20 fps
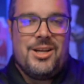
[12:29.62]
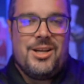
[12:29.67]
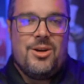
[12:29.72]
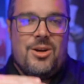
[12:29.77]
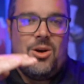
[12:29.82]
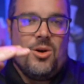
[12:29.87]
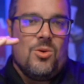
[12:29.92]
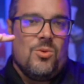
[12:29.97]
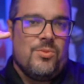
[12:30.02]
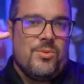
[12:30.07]
you
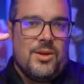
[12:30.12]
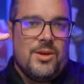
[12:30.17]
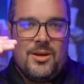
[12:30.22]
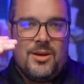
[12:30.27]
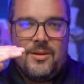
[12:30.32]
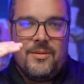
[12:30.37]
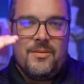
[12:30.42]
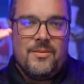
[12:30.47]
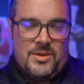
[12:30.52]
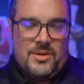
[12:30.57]
know,
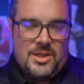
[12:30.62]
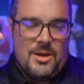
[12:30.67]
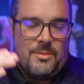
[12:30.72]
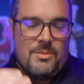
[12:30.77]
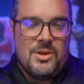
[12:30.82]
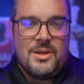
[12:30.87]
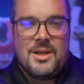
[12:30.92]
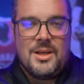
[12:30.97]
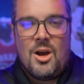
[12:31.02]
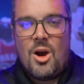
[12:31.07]

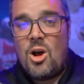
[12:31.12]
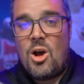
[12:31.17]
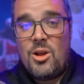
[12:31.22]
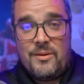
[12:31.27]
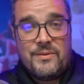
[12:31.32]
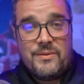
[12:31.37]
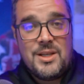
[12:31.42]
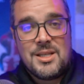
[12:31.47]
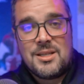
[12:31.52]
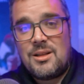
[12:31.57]
all
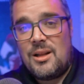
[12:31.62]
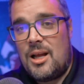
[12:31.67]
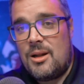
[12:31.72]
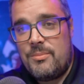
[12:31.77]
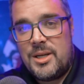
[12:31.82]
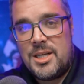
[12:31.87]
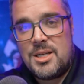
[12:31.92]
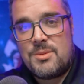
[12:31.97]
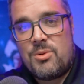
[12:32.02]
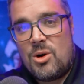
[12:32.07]
of these
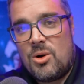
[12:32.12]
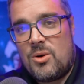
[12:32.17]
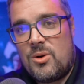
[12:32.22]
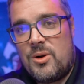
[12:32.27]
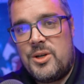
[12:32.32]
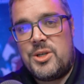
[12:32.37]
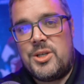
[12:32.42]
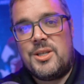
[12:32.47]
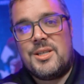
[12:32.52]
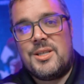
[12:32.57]
cloud-based
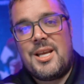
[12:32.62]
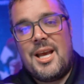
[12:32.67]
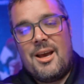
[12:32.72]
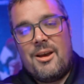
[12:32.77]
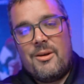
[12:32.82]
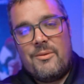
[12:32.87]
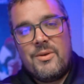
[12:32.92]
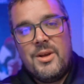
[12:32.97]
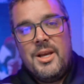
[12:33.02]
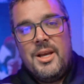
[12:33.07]
brokerages
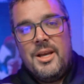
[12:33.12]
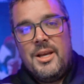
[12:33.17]
have